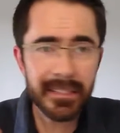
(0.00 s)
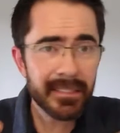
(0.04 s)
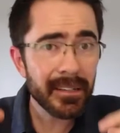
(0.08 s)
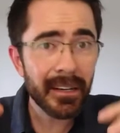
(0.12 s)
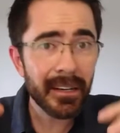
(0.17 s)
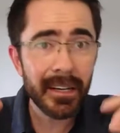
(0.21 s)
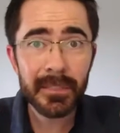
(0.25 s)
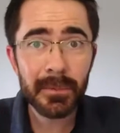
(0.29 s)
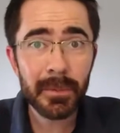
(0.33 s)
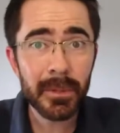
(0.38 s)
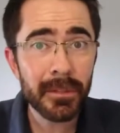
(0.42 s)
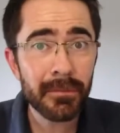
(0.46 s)

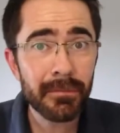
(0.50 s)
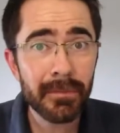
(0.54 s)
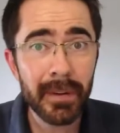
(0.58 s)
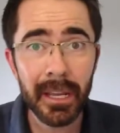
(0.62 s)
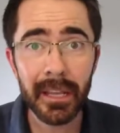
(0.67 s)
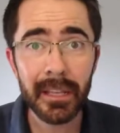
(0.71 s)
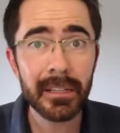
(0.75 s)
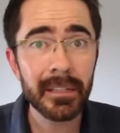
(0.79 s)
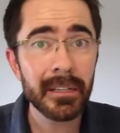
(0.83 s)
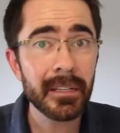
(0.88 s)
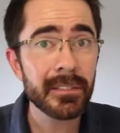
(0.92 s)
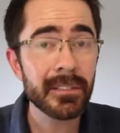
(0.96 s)
guys were the
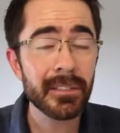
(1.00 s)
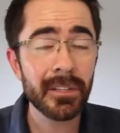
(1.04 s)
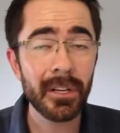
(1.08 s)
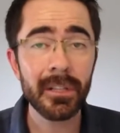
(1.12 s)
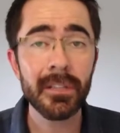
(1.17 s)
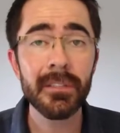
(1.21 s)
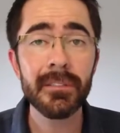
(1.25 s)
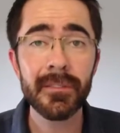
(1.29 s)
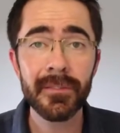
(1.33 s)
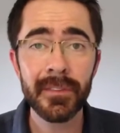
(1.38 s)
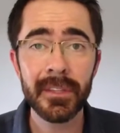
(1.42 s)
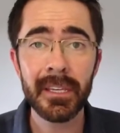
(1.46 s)
recognised
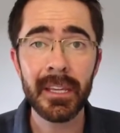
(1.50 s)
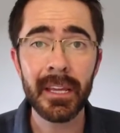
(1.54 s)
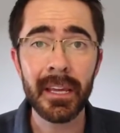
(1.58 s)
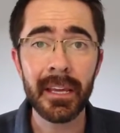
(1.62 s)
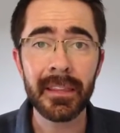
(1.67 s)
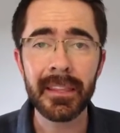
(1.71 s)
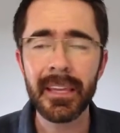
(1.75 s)
scholars of the day.